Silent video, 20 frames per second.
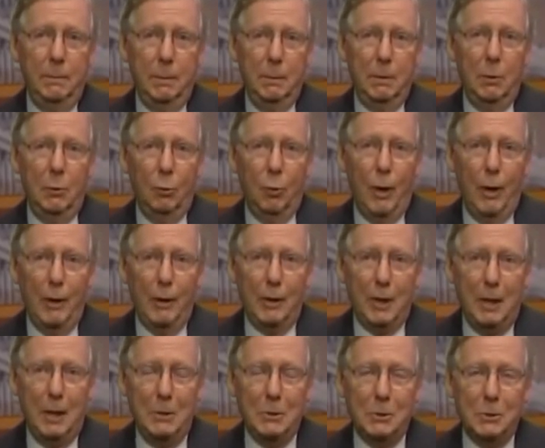on rare
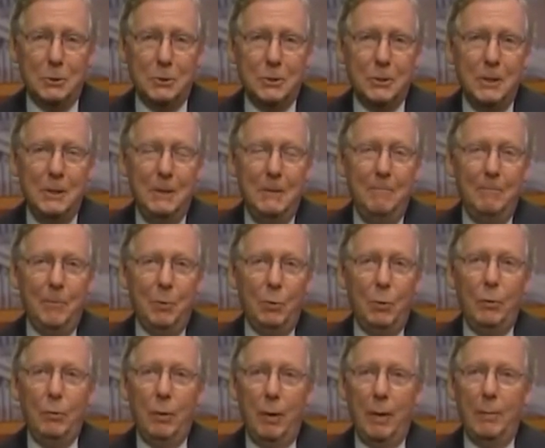occasions,
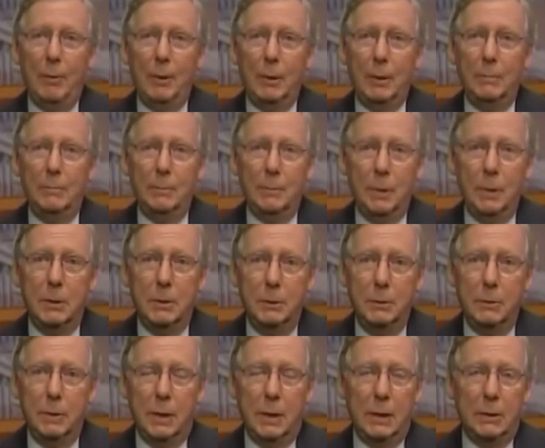we were able to
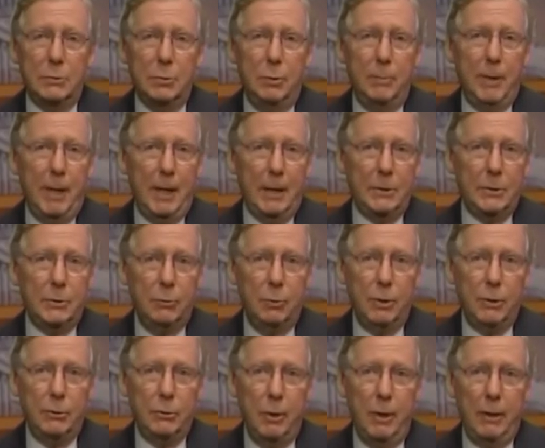do things. We passed
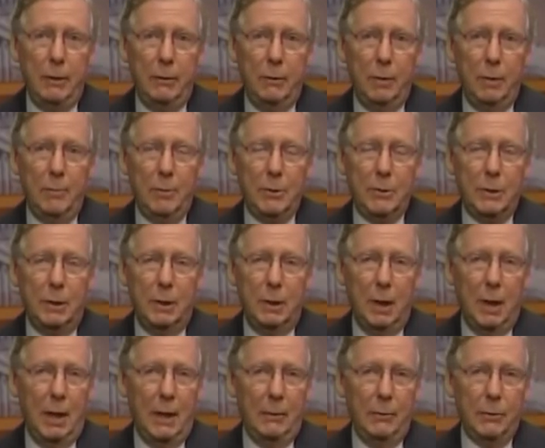3 trade agreements that had
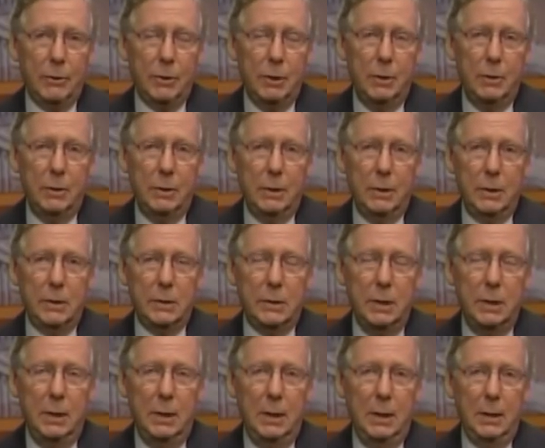languished on his
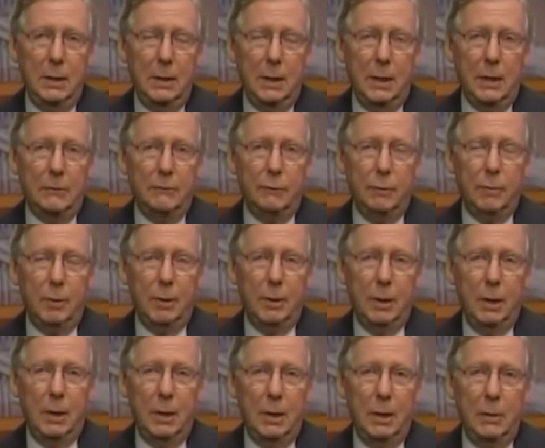desk from the
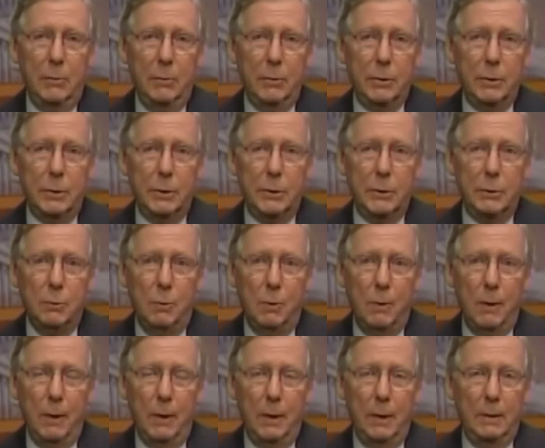day he was
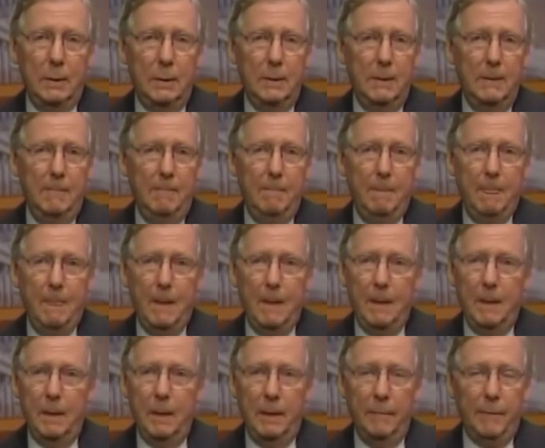sworn in,
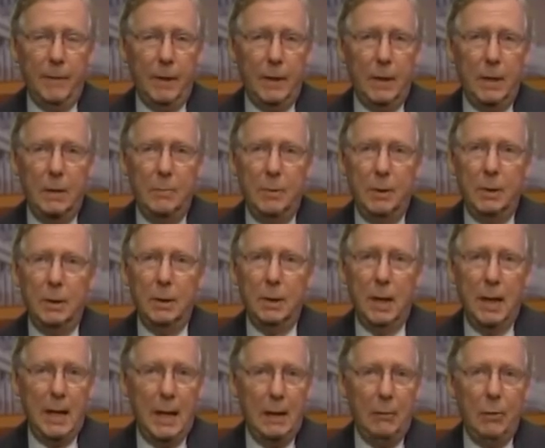an FAA bill,
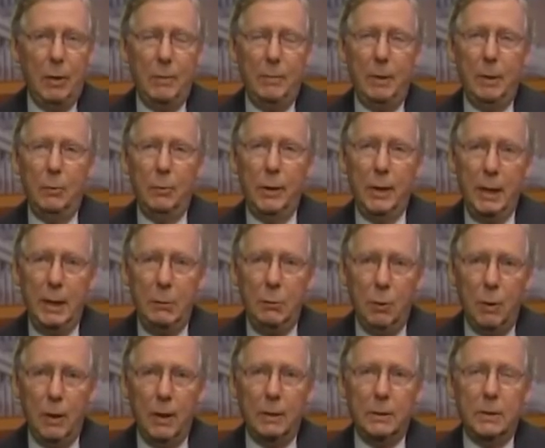a highway bill. When he
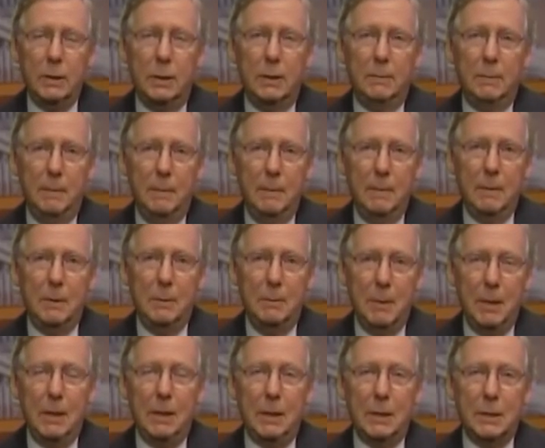wanted to
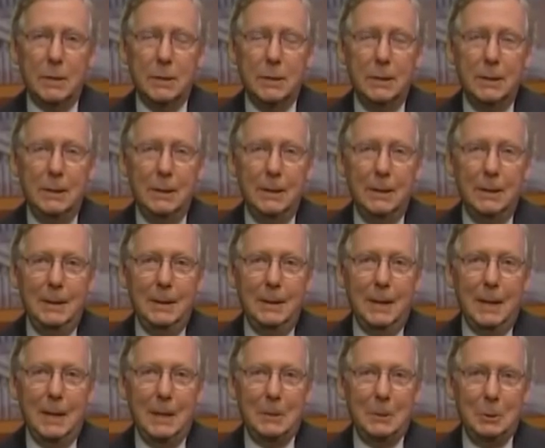meet us
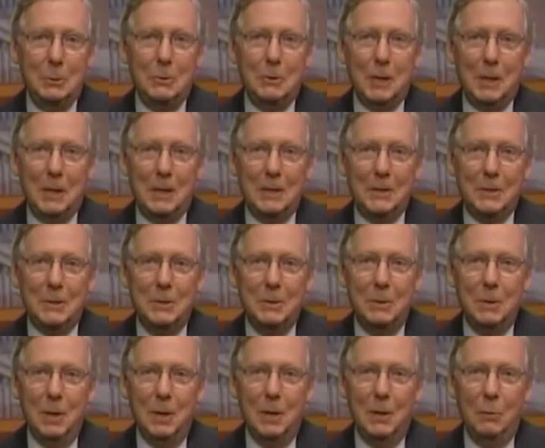and do things,
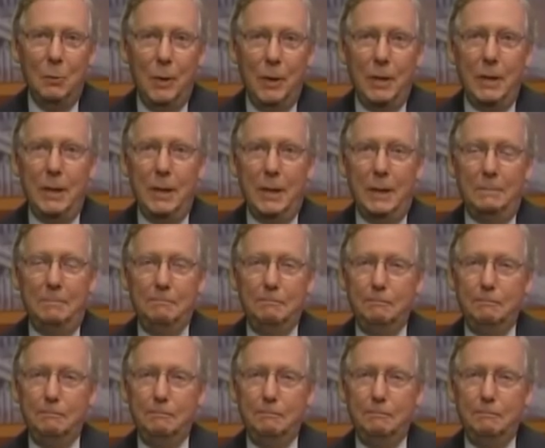we did.